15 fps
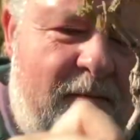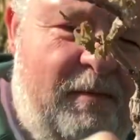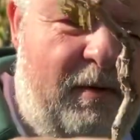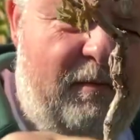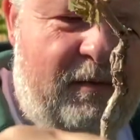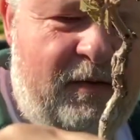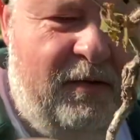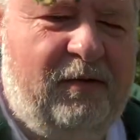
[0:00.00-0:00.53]

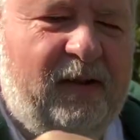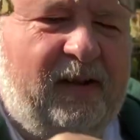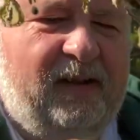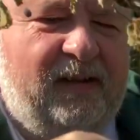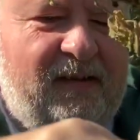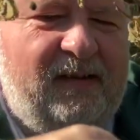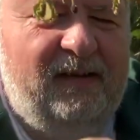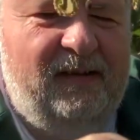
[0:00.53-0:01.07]
Pop the tree
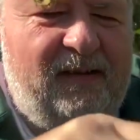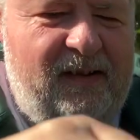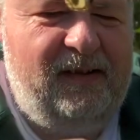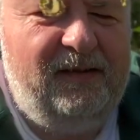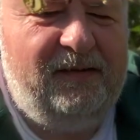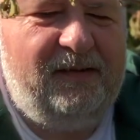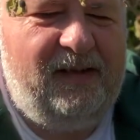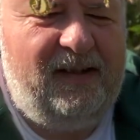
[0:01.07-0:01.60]

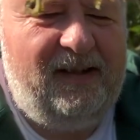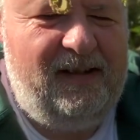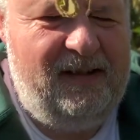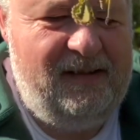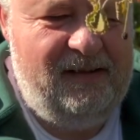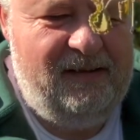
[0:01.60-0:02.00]
into there.